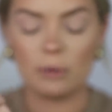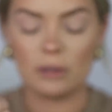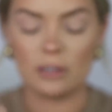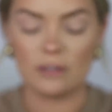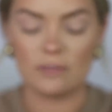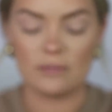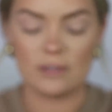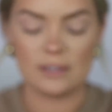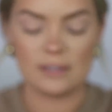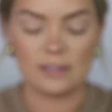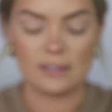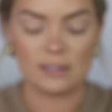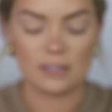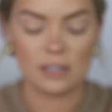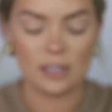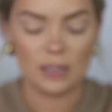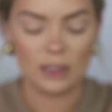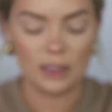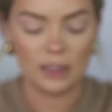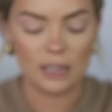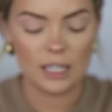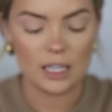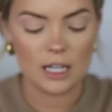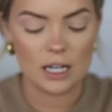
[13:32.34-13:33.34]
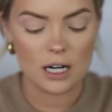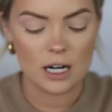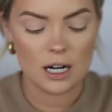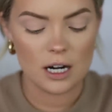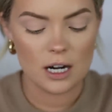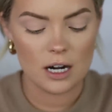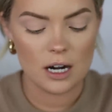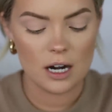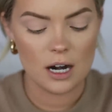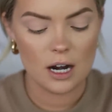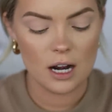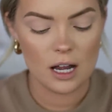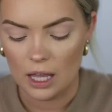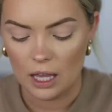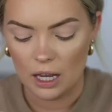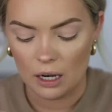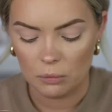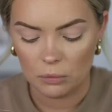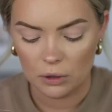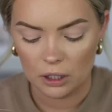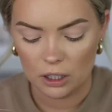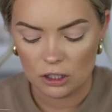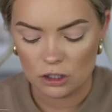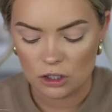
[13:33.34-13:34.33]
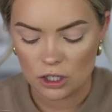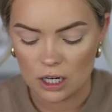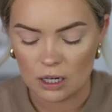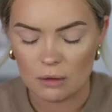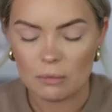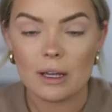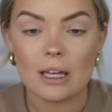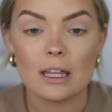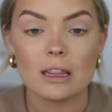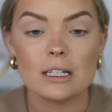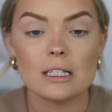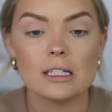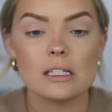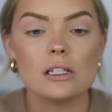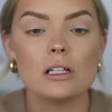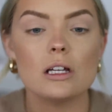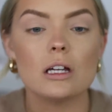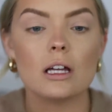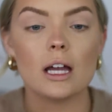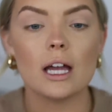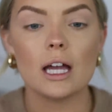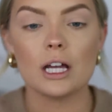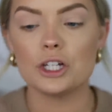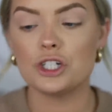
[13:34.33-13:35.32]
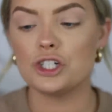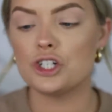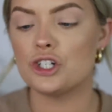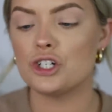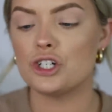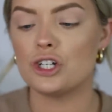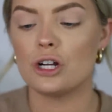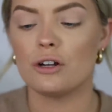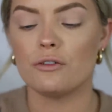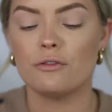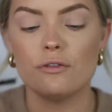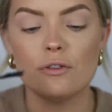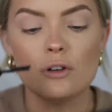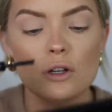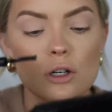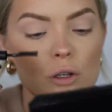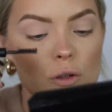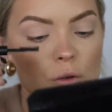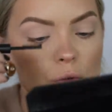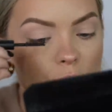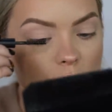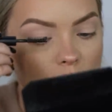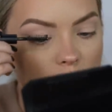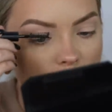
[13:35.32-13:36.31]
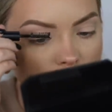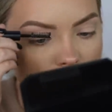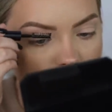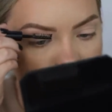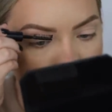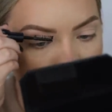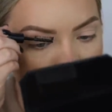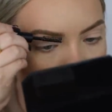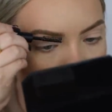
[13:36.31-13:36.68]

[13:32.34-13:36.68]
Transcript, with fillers: believe this is clear. And I'm gonna try to make these look extra floofy.